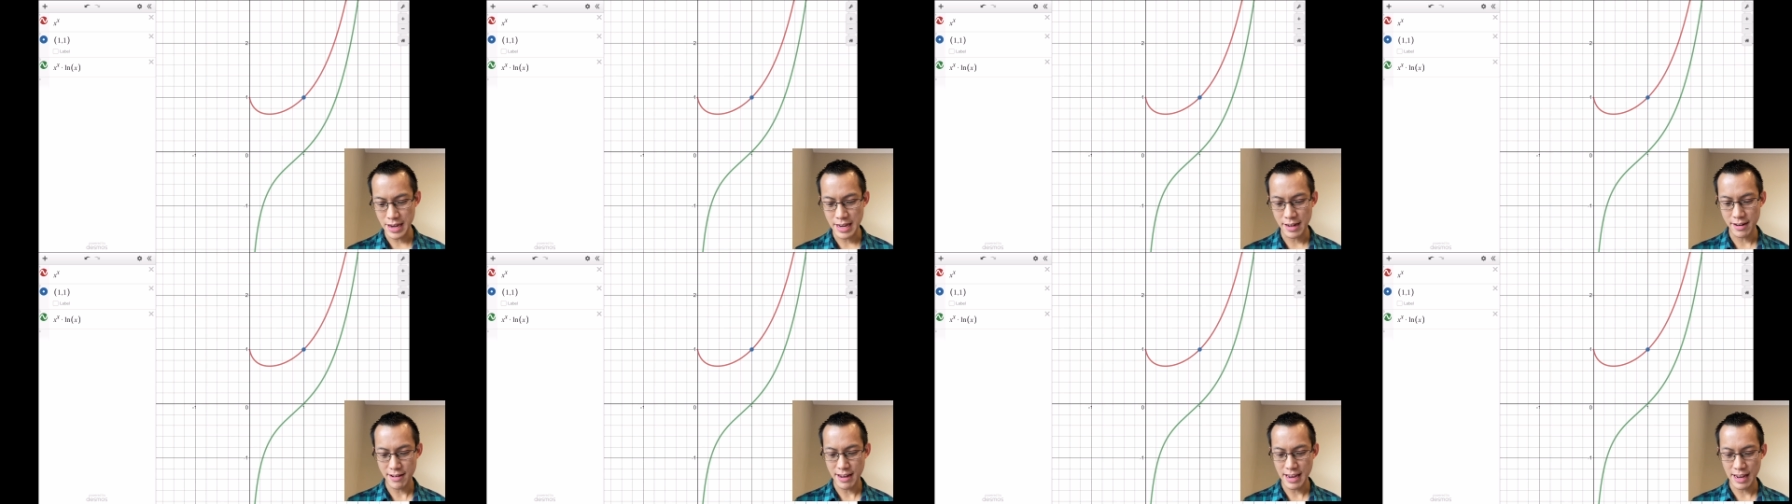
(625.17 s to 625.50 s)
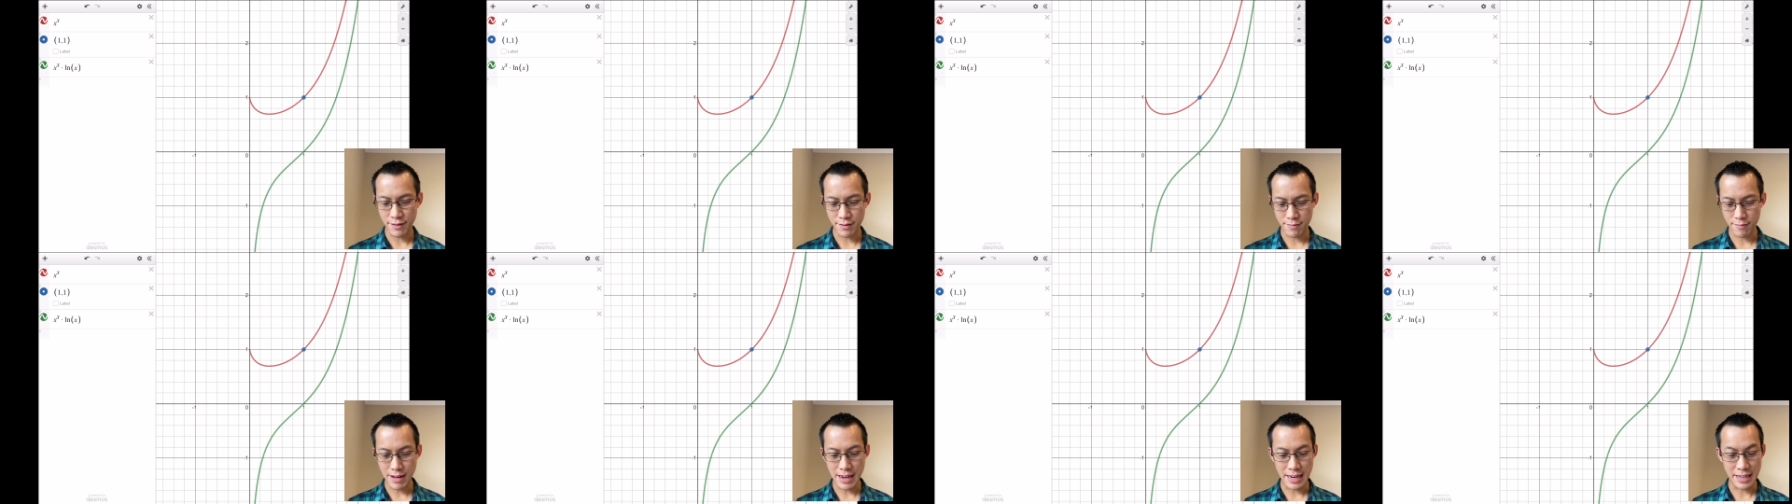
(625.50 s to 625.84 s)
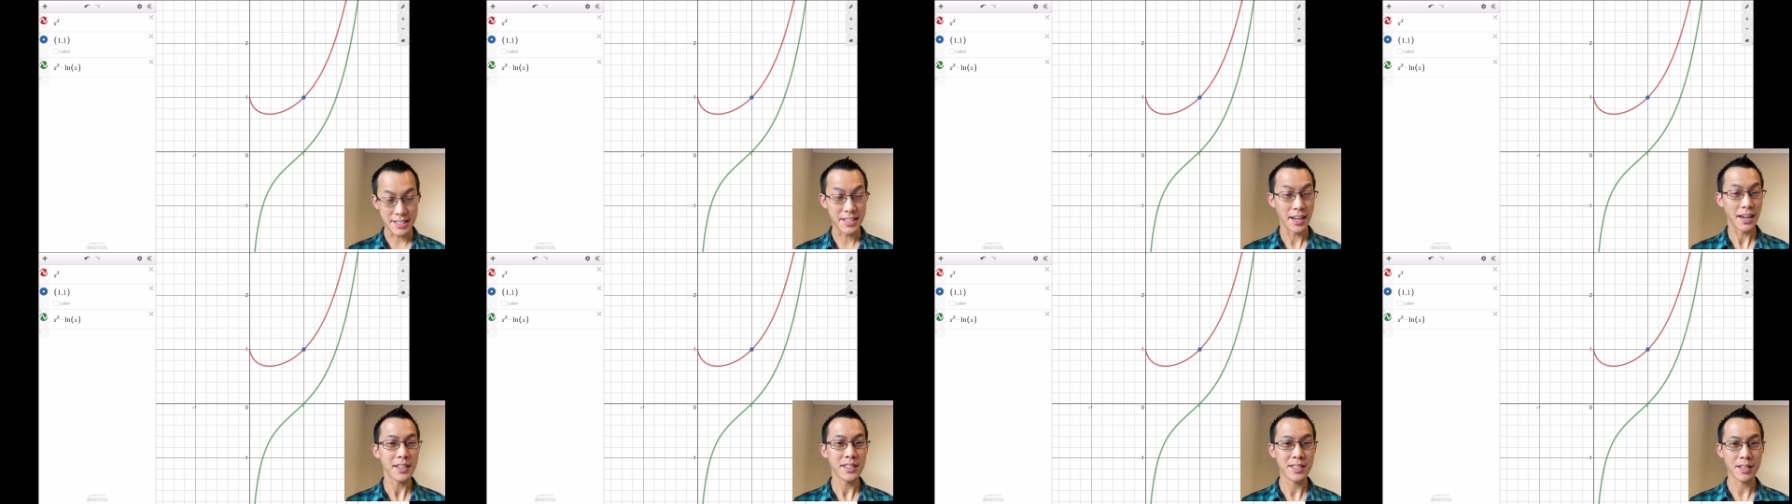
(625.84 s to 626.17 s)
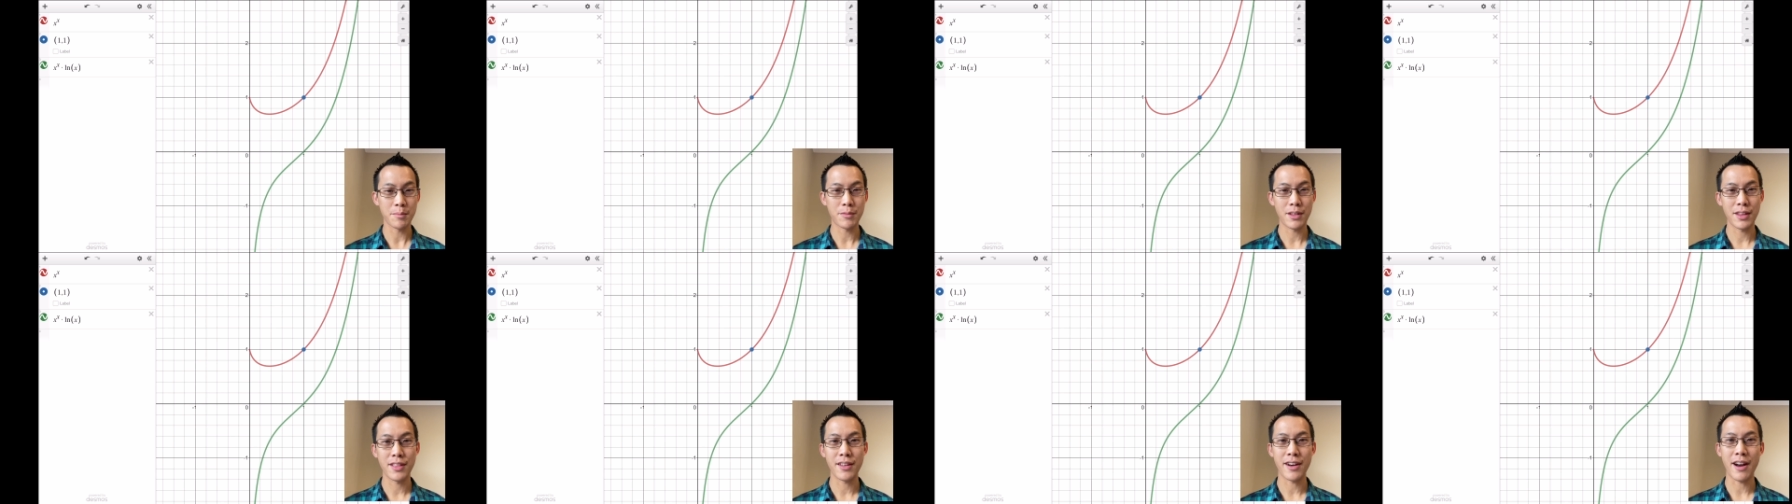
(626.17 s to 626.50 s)
it, it, it does
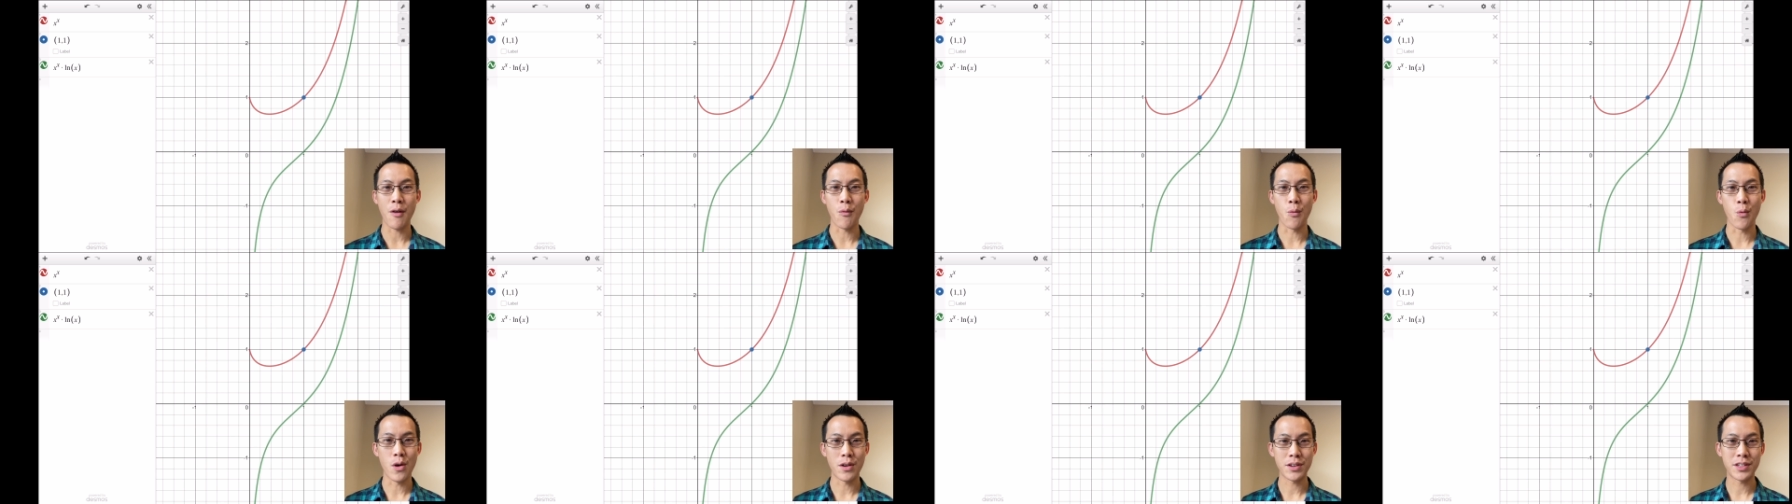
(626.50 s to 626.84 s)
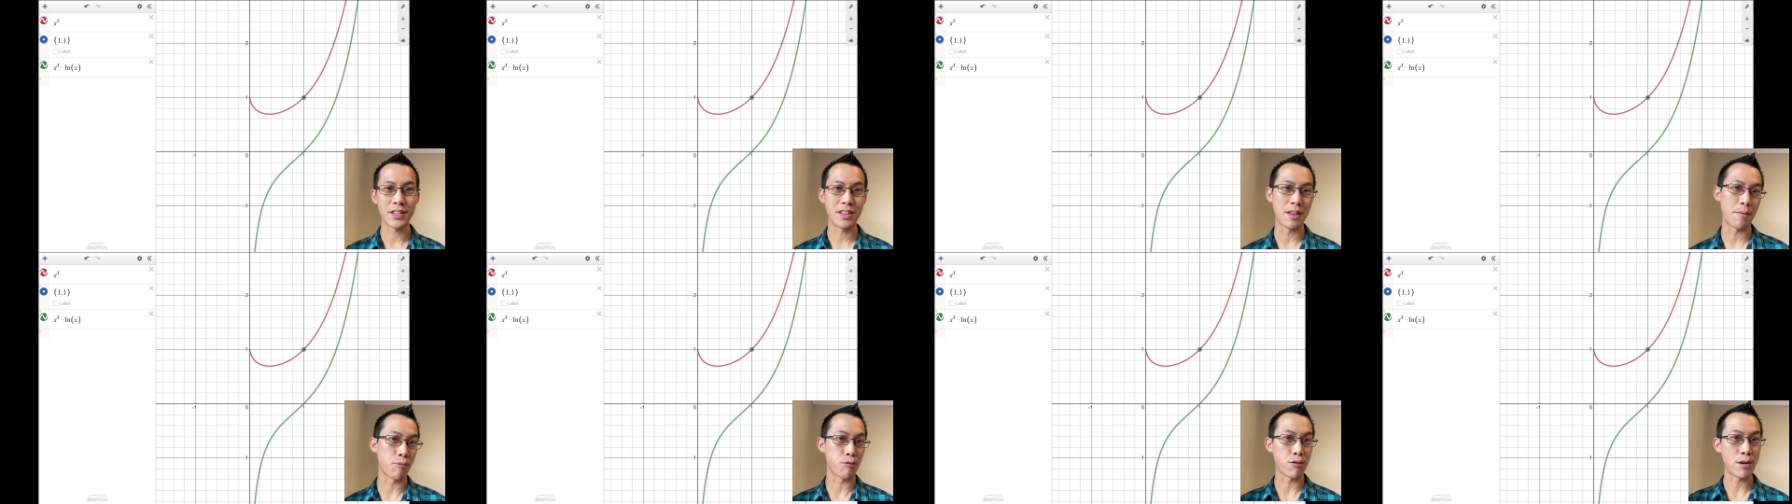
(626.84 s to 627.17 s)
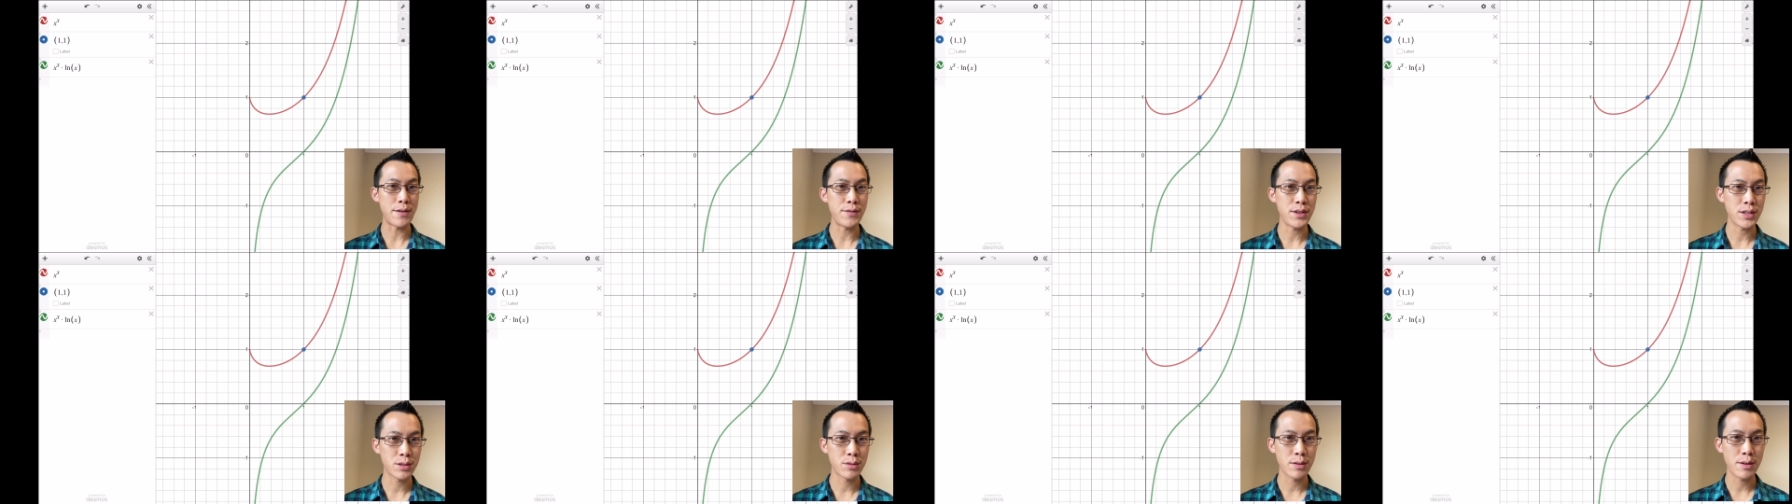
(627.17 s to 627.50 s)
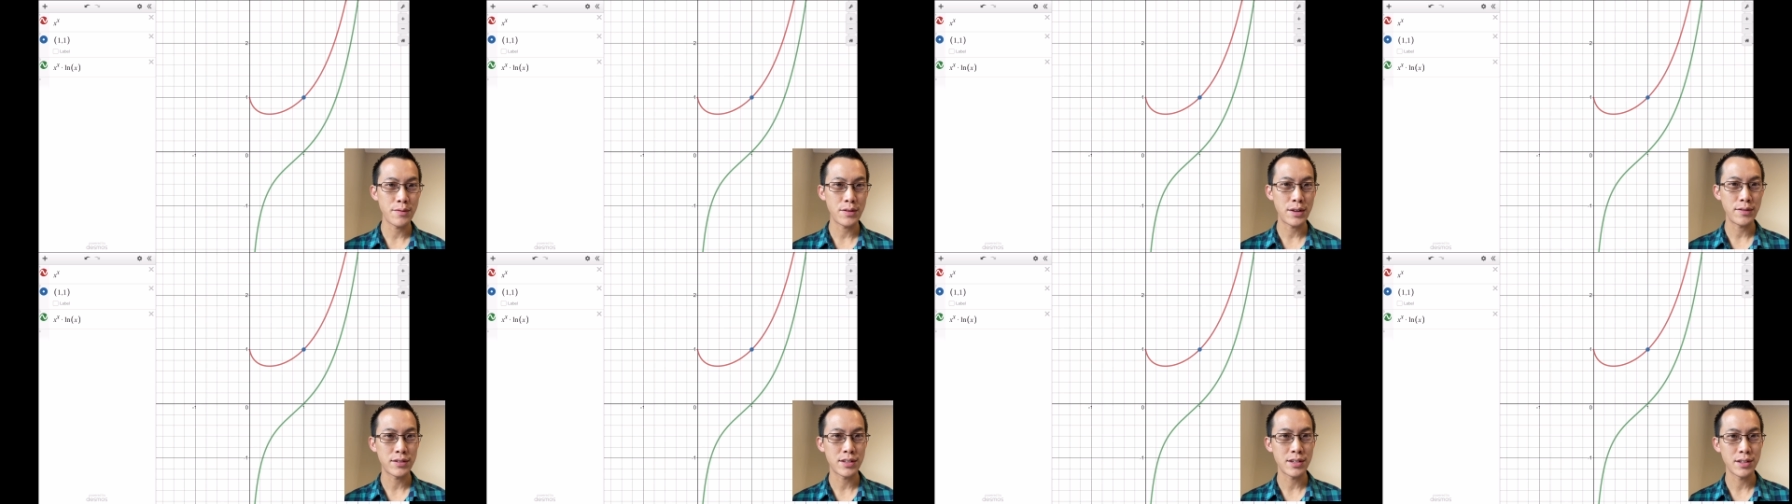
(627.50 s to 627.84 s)
something that I wanted the previous
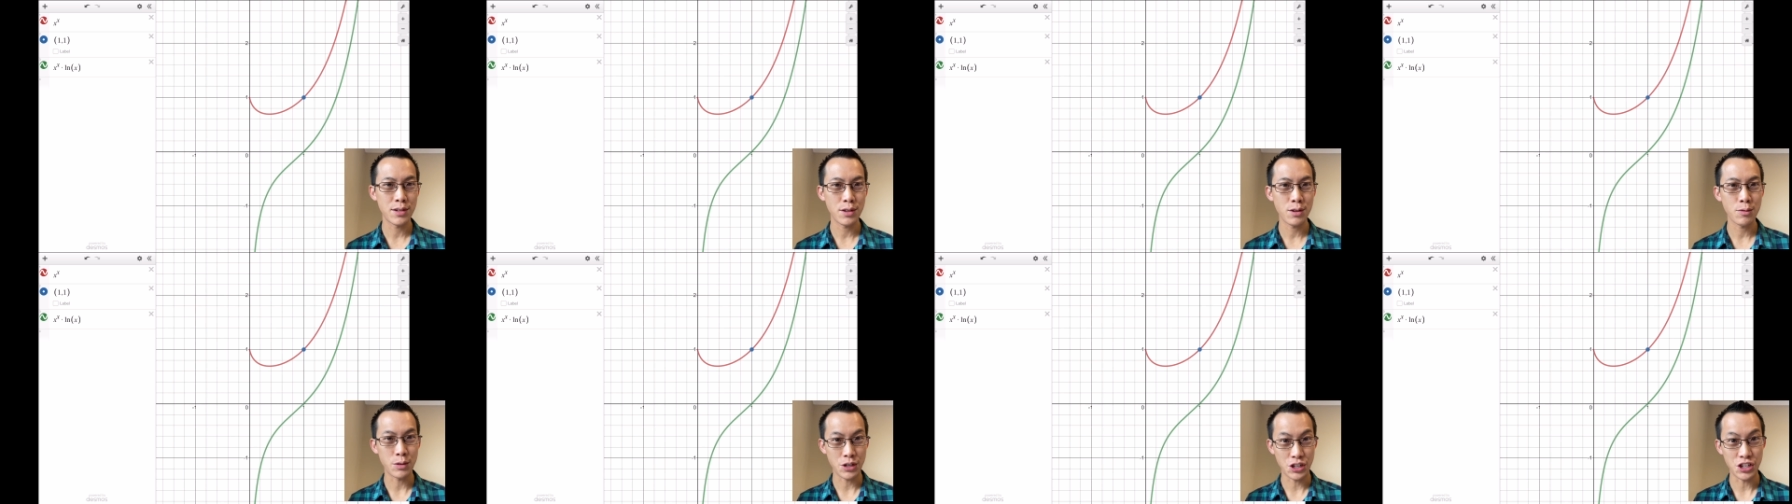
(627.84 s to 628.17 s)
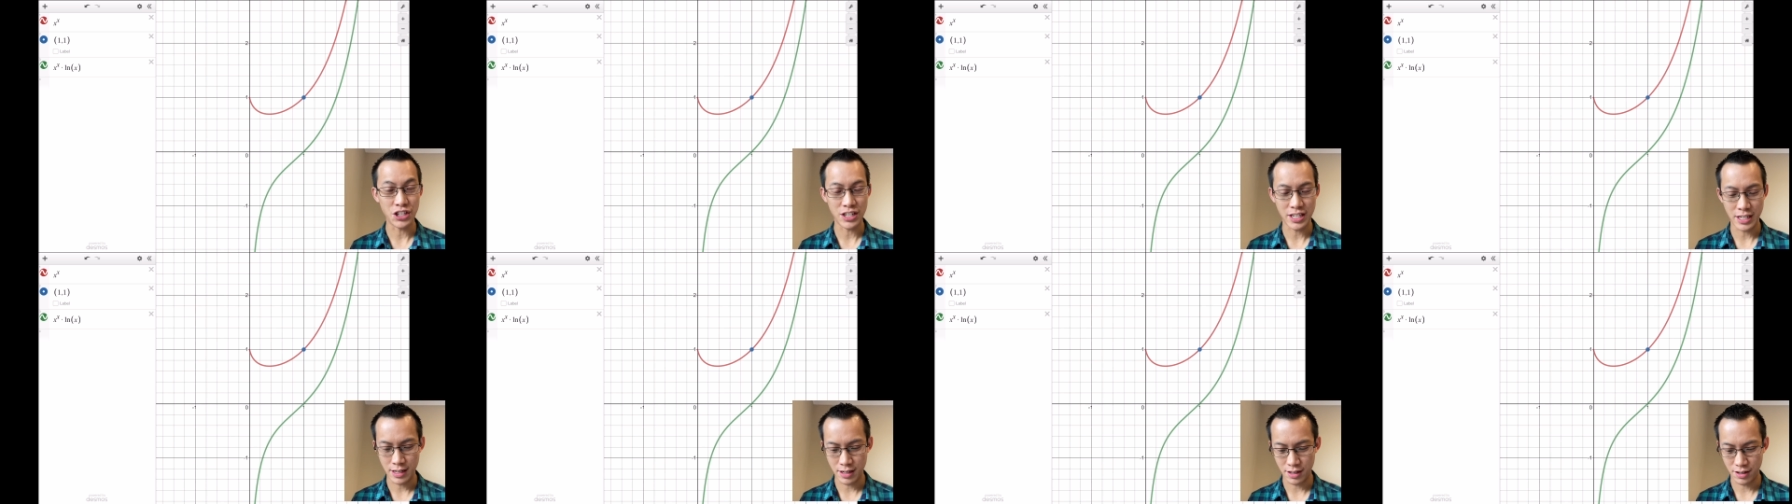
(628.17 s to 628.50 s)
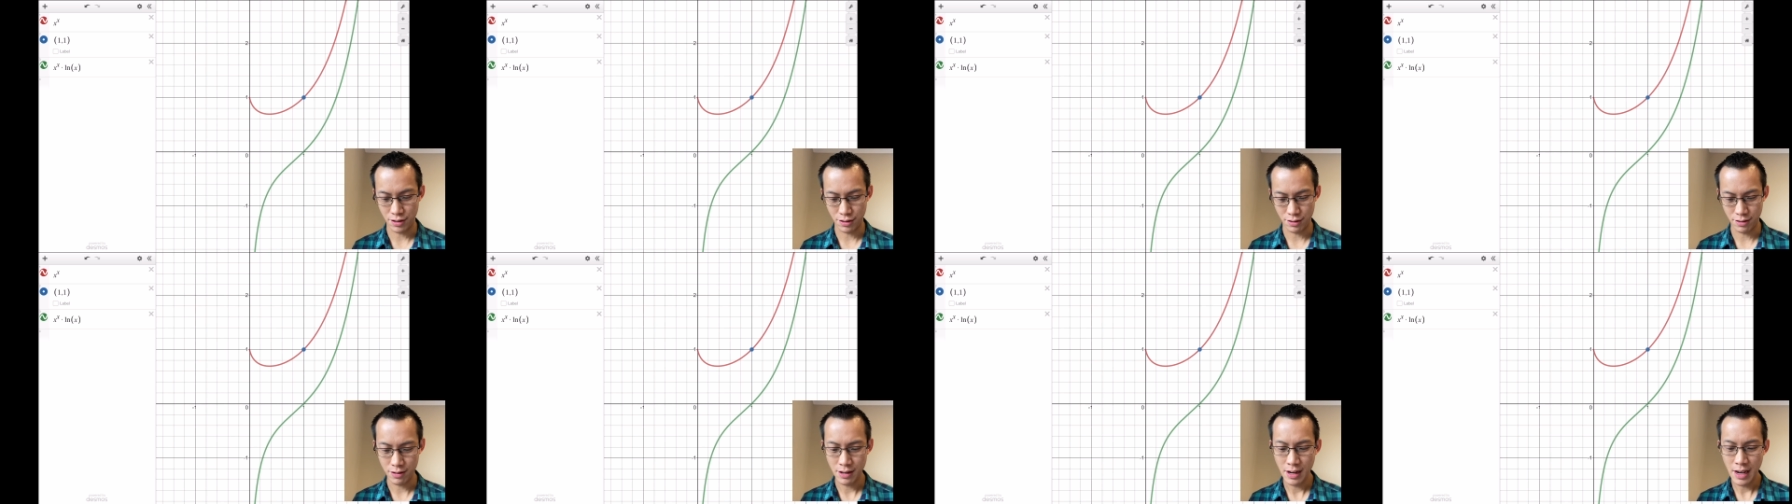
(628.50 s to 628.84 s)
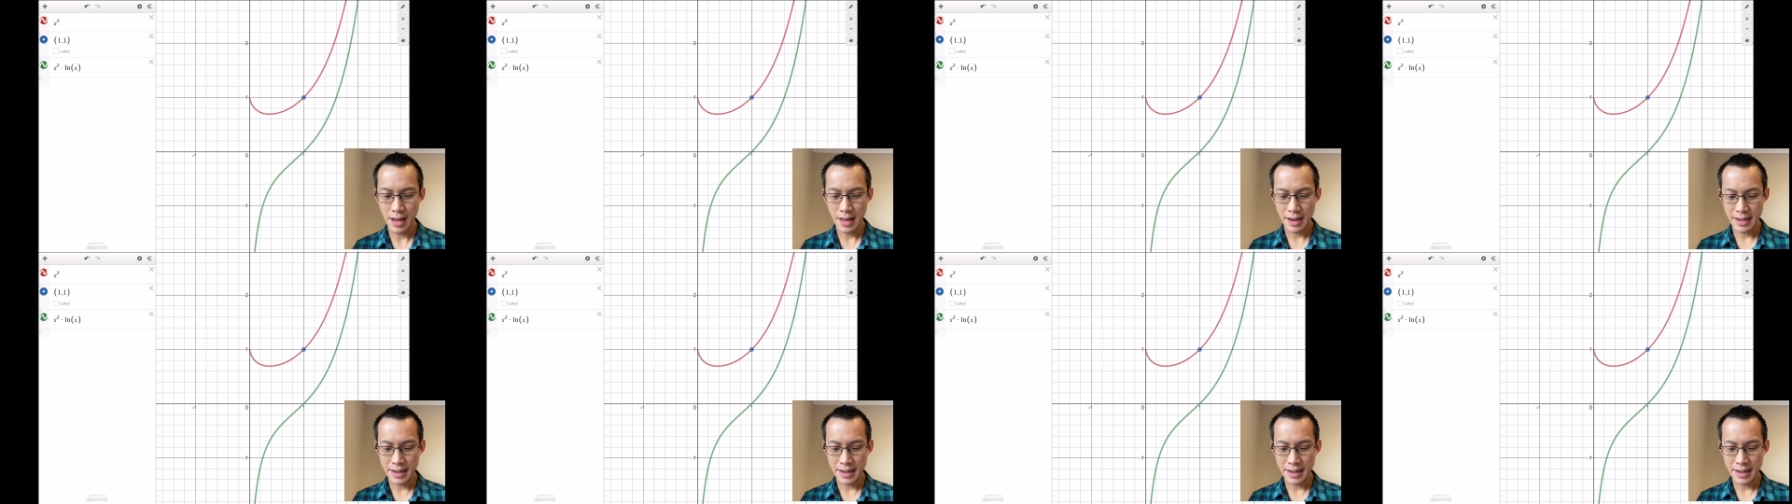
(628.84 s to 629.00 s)
derivative to do, which it didn't do.